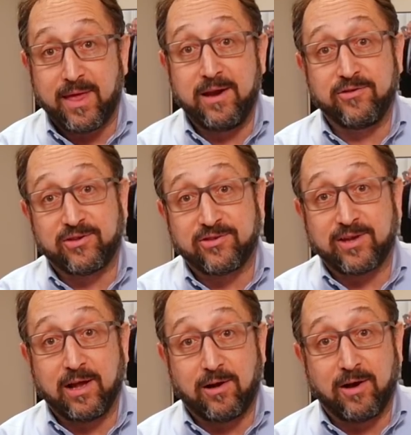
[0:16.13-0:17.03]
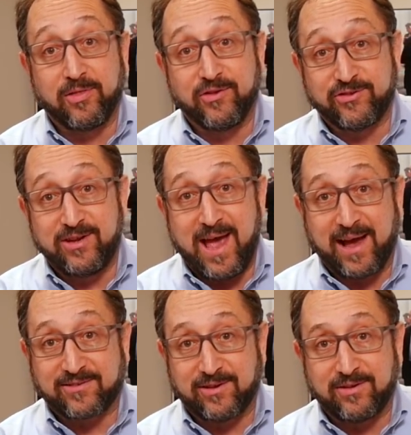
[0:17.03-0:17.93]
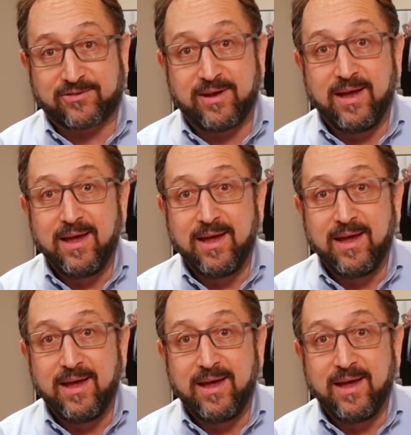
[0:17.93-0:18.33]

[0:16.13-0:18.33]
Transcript: that is to say along the z-axis,